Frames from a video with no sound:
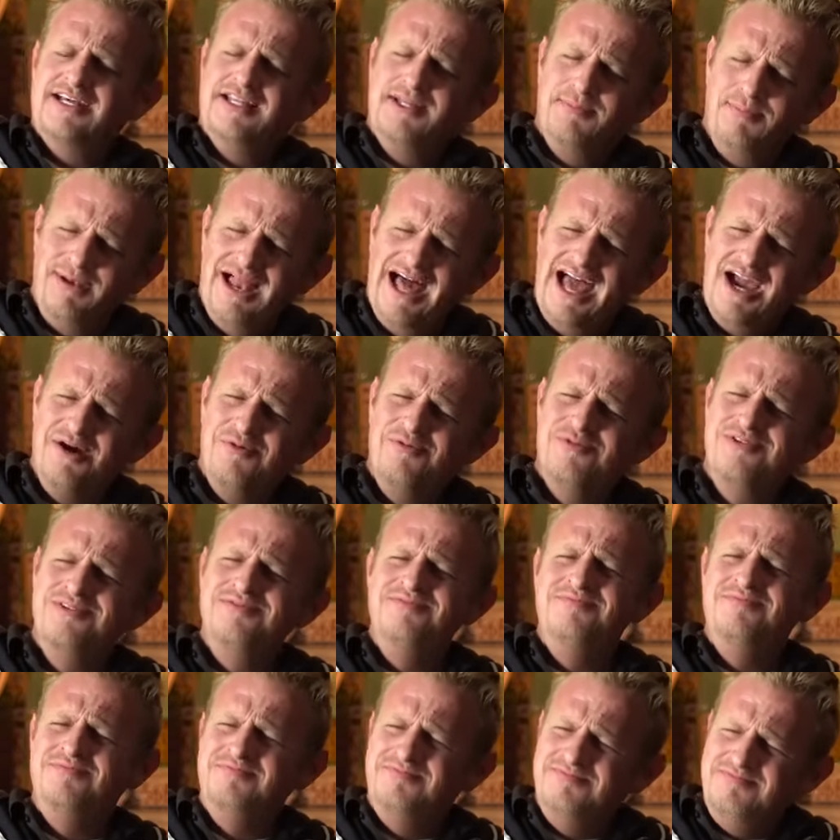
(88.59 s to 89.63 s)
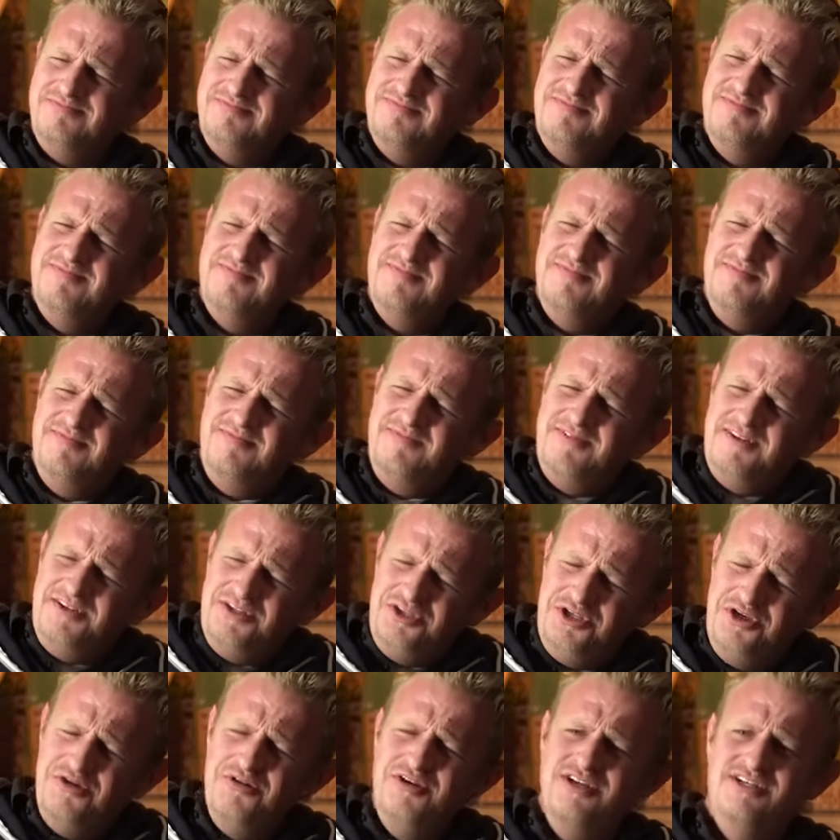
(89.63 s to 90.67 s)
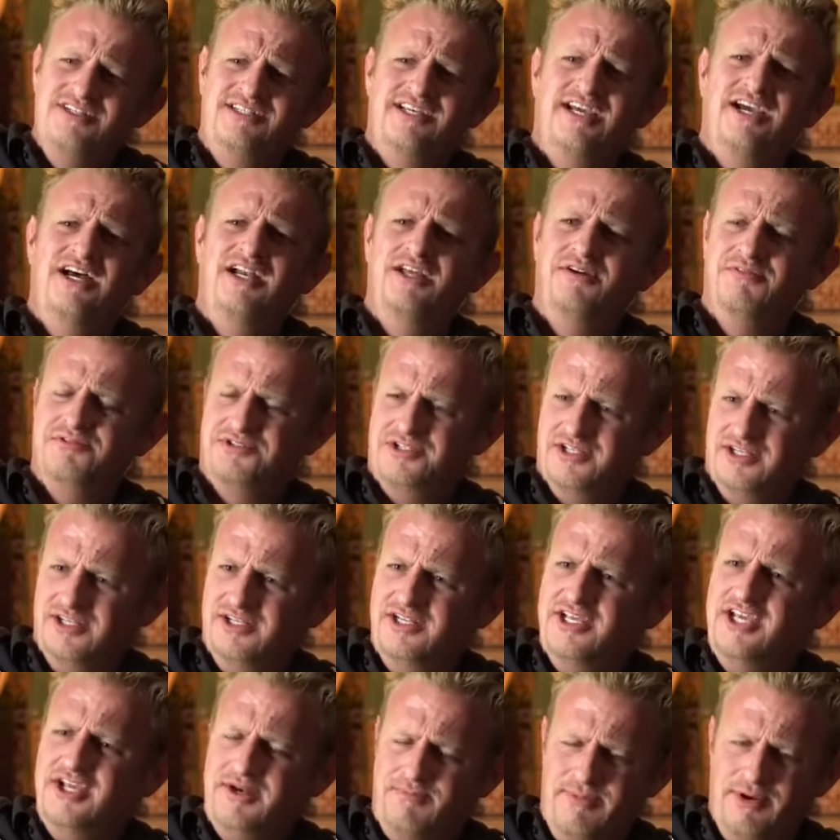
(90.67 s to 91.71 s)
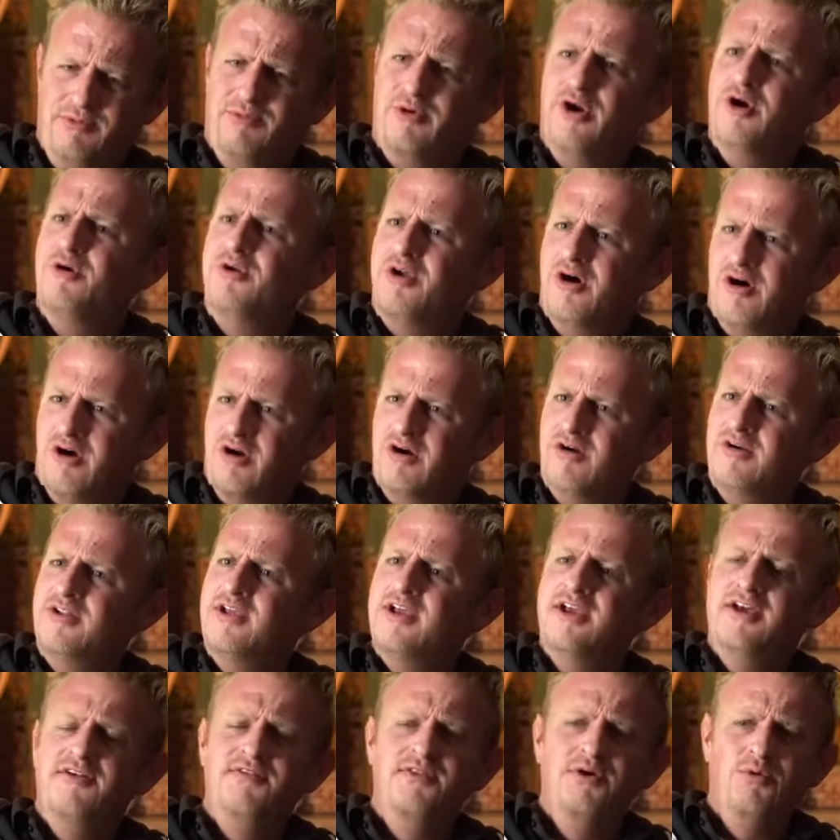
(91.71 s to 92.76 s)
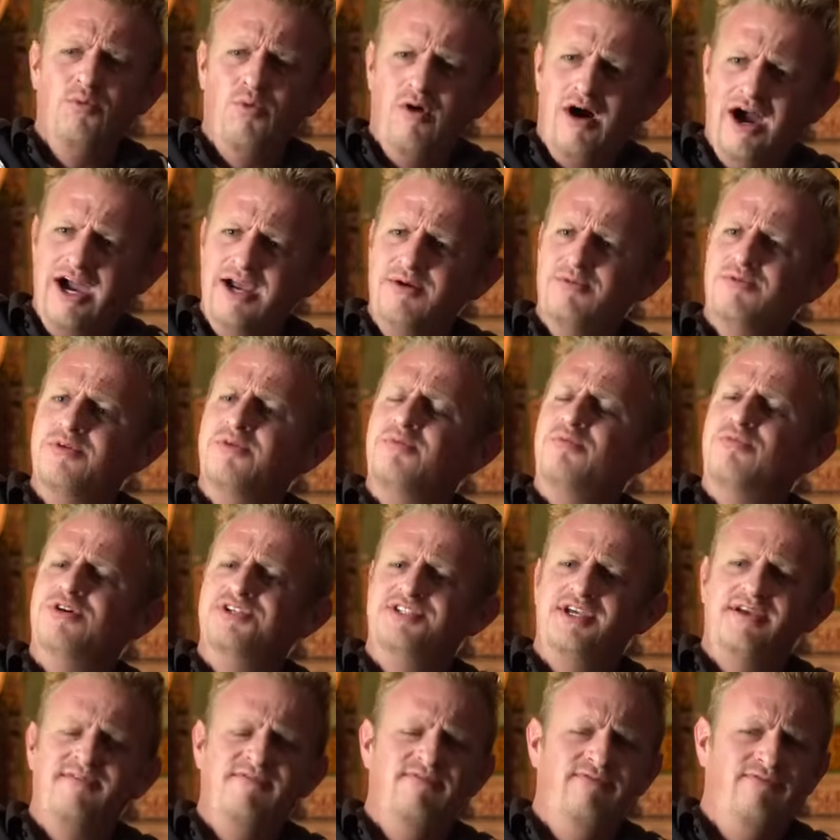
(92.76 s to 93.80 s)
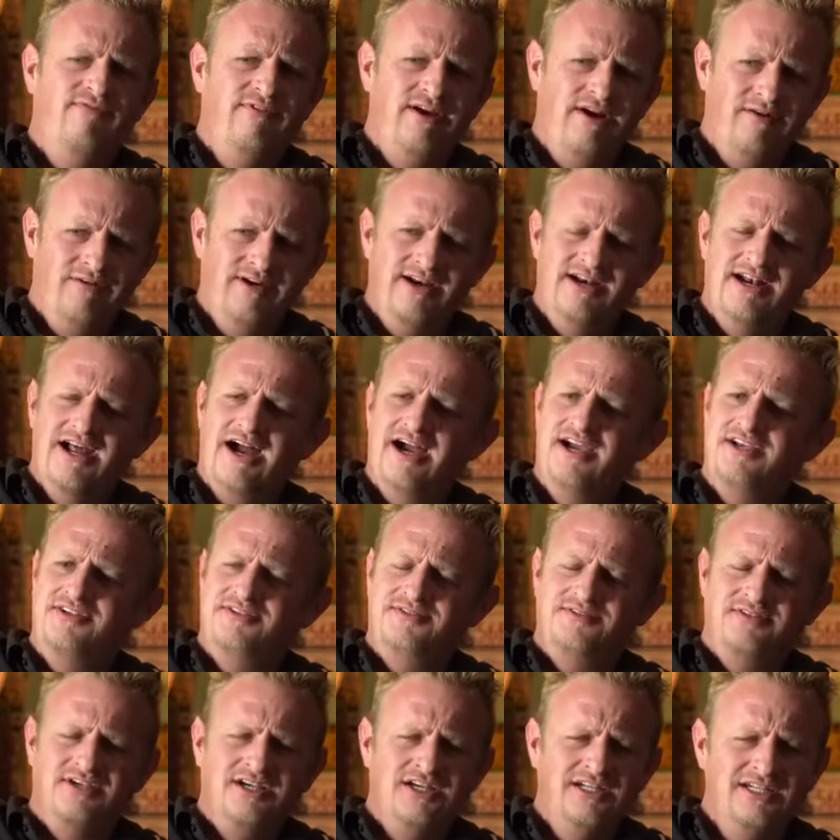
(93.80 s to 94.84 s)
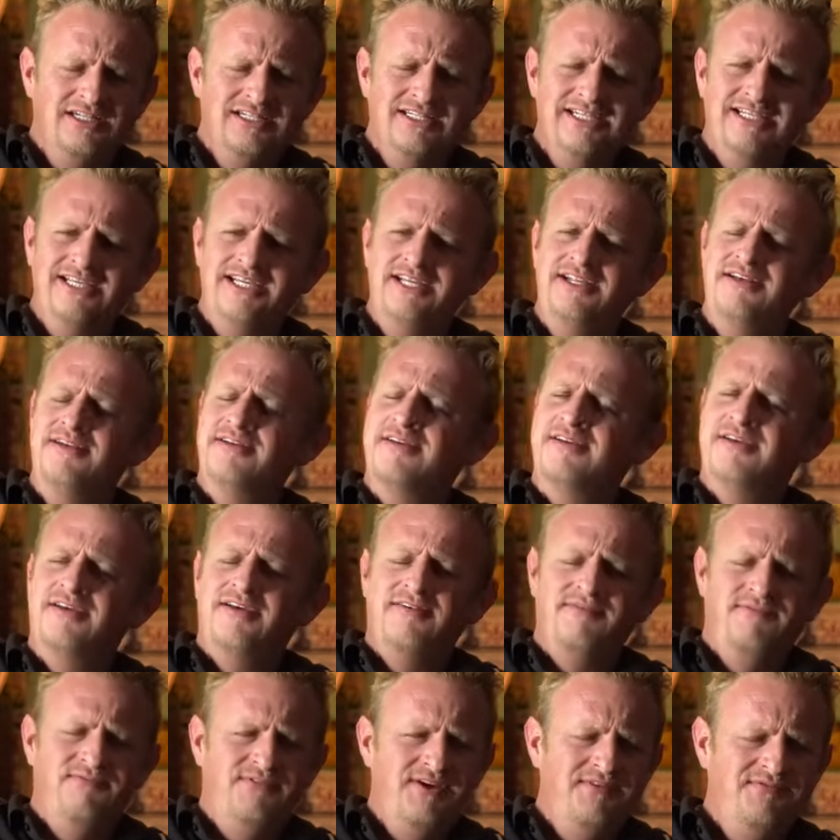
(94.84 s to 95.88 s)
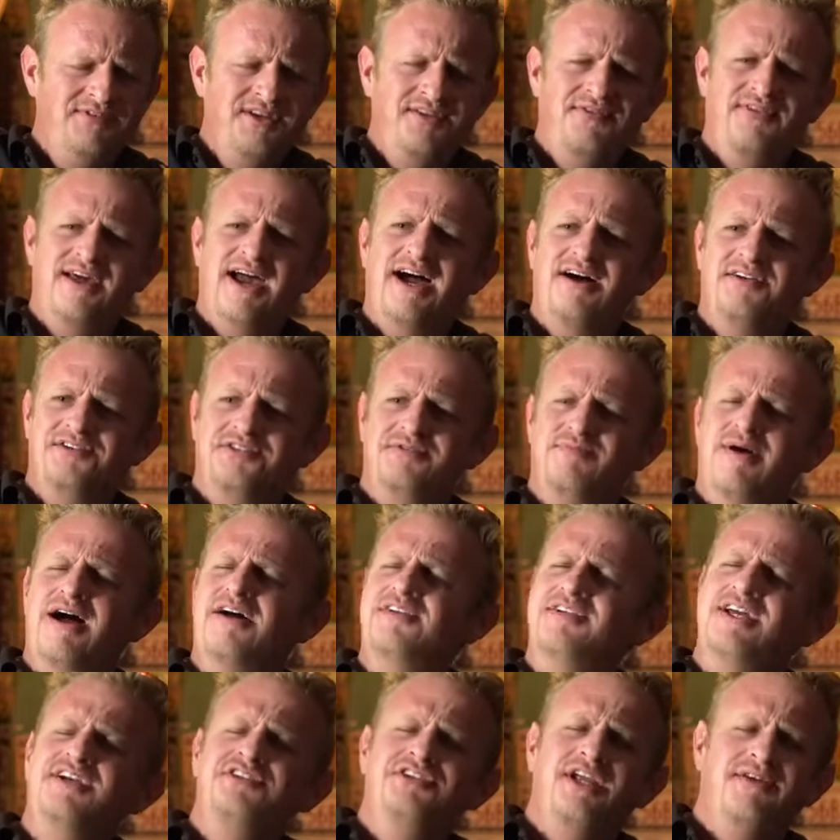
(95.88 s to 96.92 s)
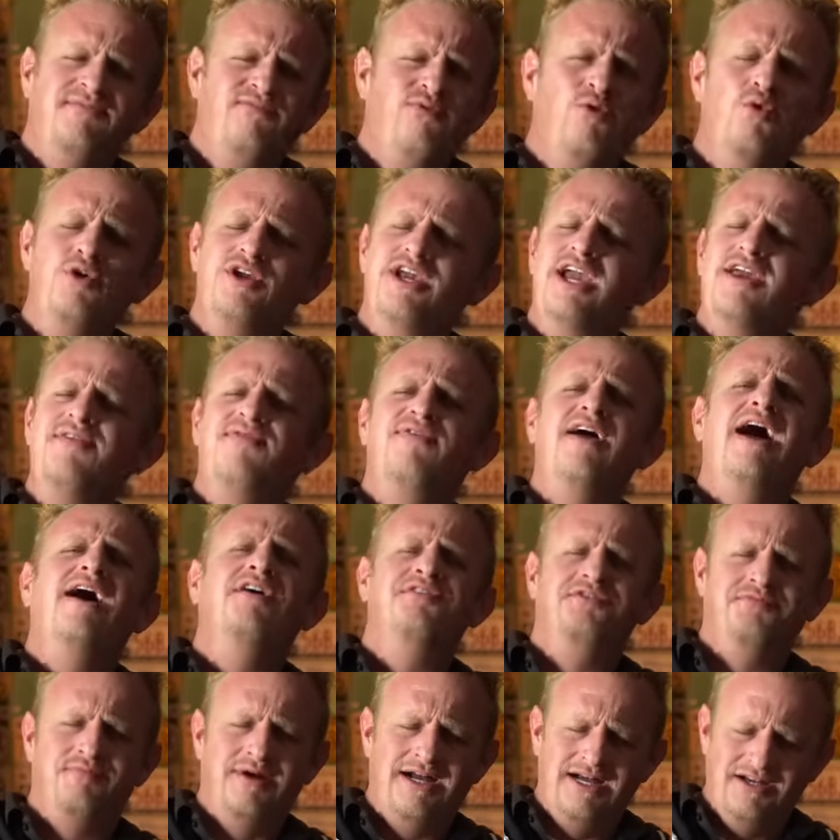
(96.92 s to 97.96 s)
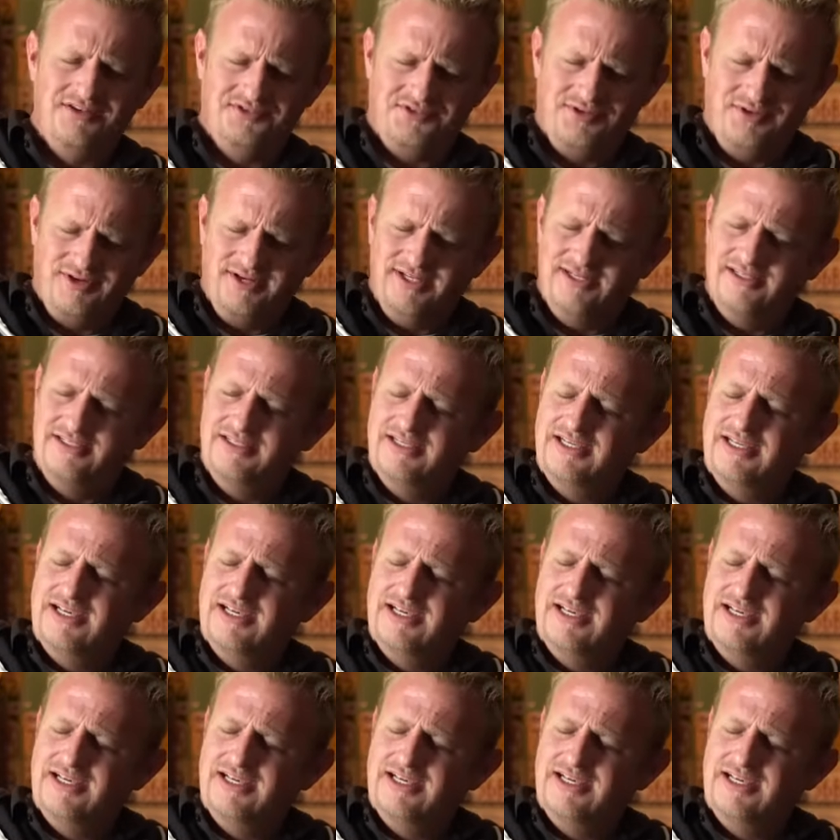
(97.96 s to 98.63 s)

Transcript: The black one, you can tell it was a, it had been rode hard. The white one was a very nice, clean, fifty thousand miles, actually had forty-eight thousand miles on it.